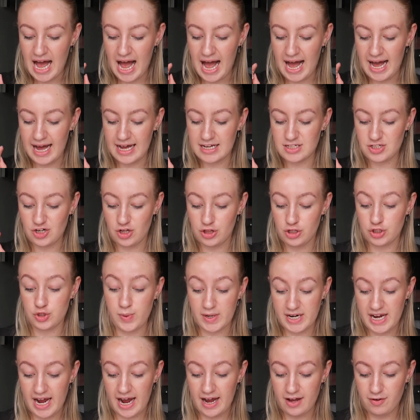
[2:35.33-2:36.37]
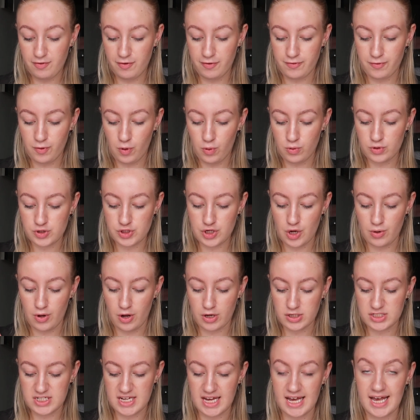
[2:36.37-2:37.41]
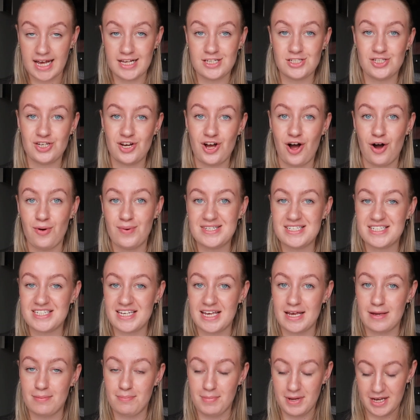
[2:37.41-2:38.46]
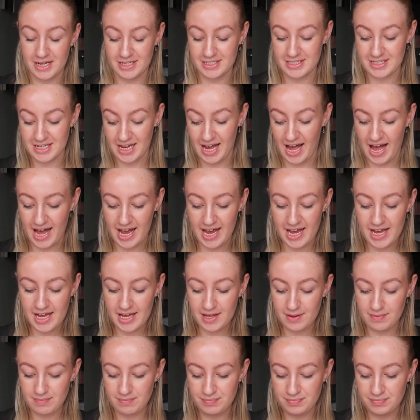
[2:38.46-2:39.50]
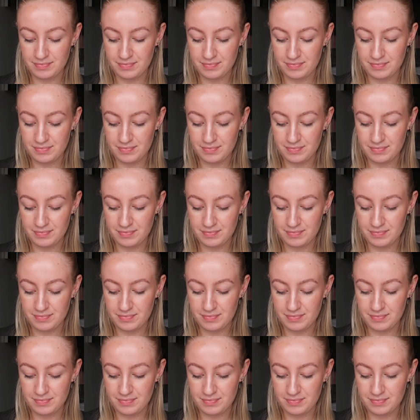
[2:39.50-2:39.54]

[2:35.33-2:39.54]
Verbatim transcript: and on the twenty-eighth we've also got tickets to go and see Peter Kay.